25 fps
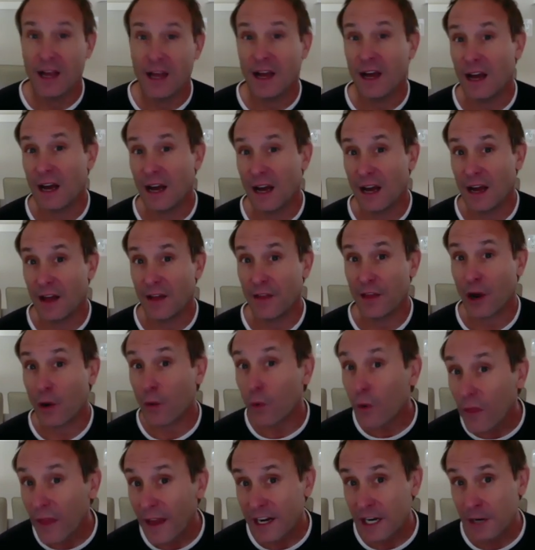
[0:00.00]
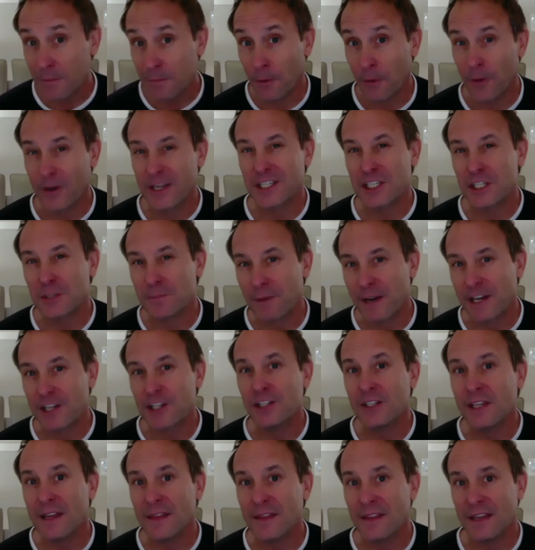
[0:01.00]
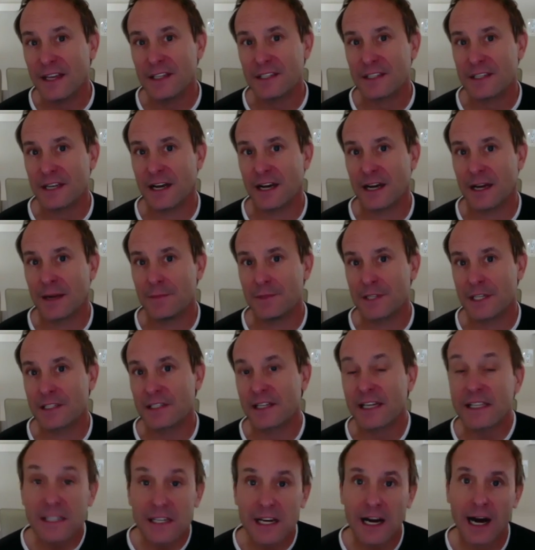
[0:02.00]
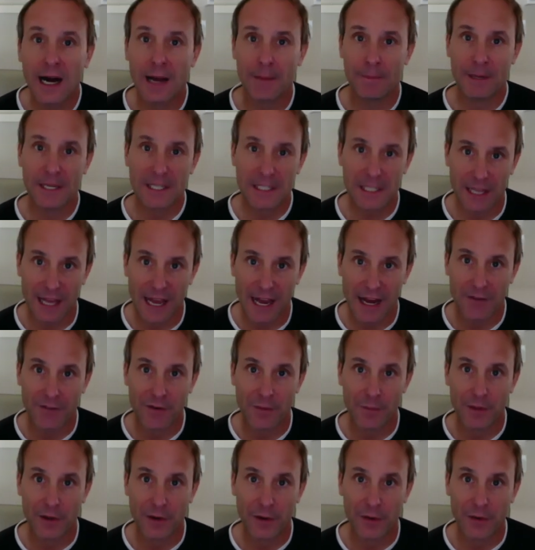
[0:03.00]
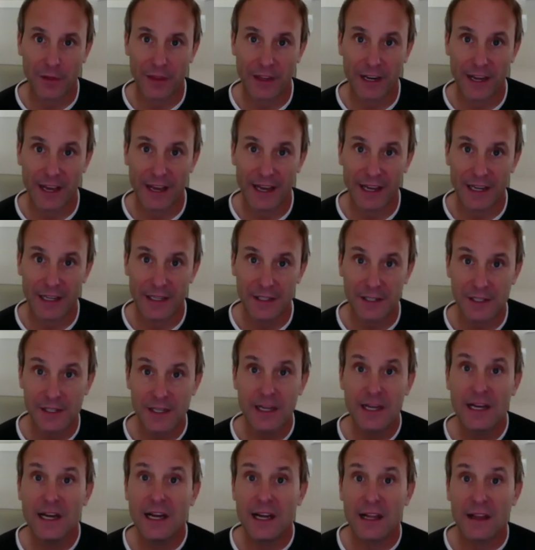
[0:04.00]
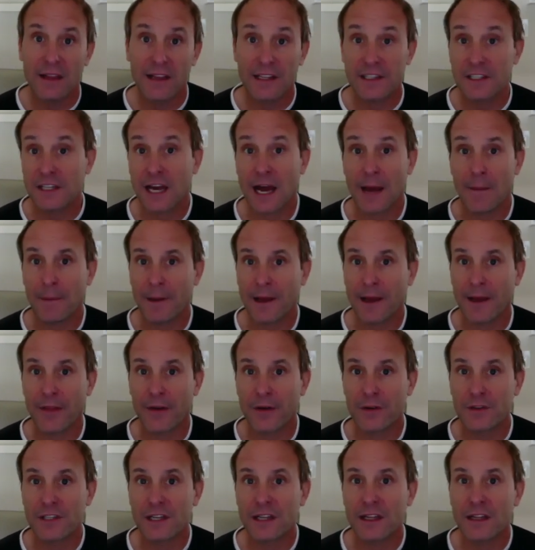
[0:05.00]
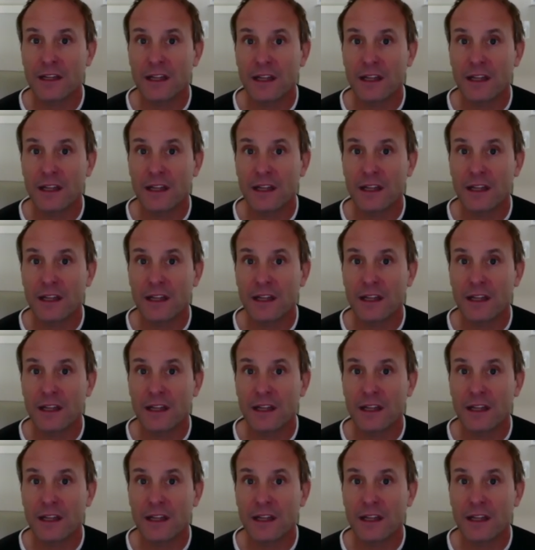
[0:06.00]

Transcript: A related point, especially in these times, is let's copy Slack from the early days. Let's copy others.